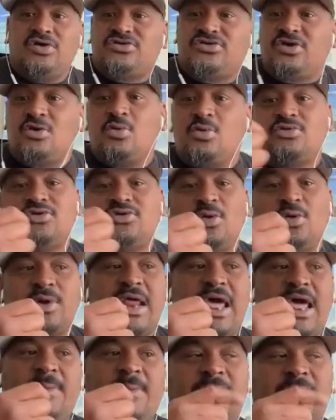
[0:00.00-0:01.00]
so
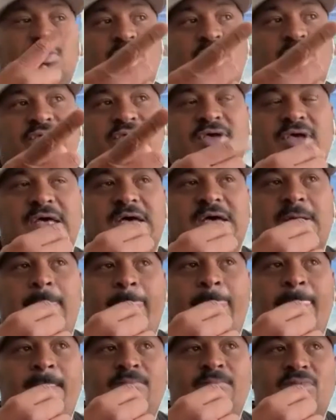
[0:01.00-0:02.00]
what happened was,
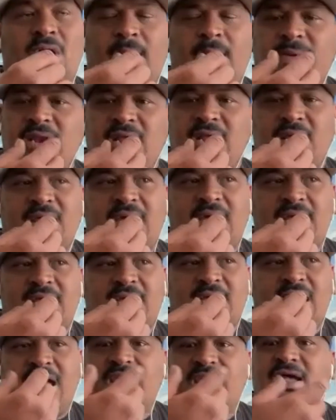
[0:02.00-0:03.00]
I mean,
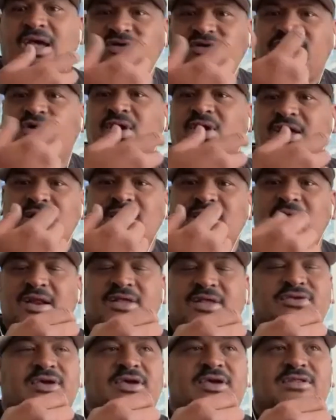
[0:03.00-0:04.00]
I still had a lot
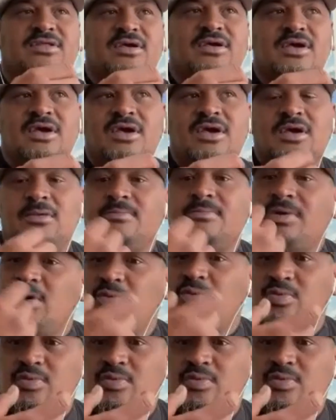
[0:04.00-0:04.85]
of teeth, but